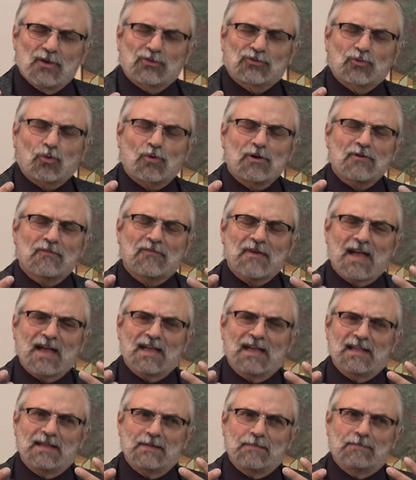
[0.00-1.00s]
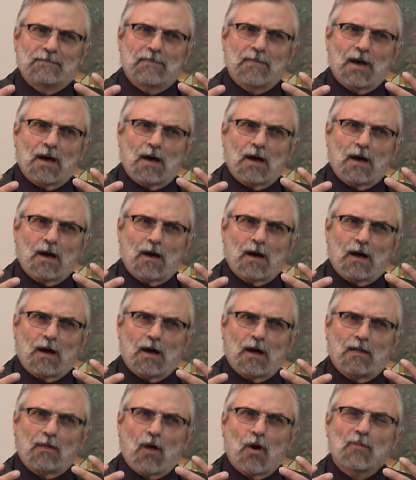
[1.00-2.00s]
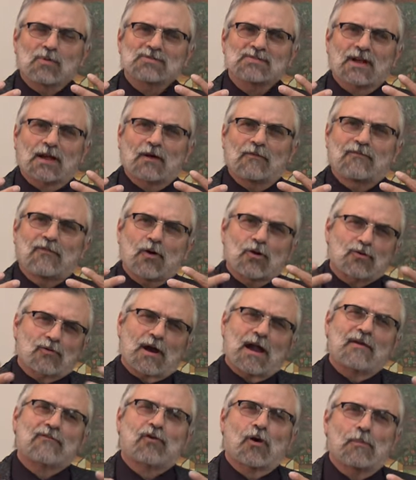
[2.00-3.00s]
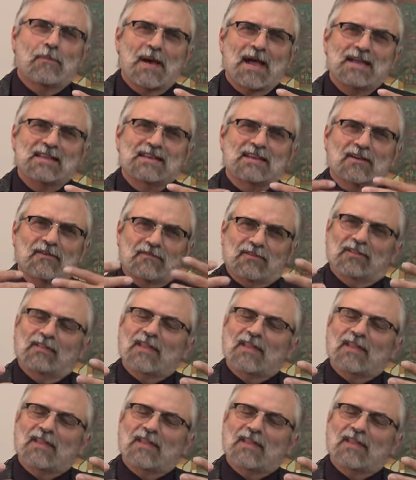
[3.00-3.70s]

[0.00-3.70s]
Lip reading: sort of a, almost like a photograph or a painting of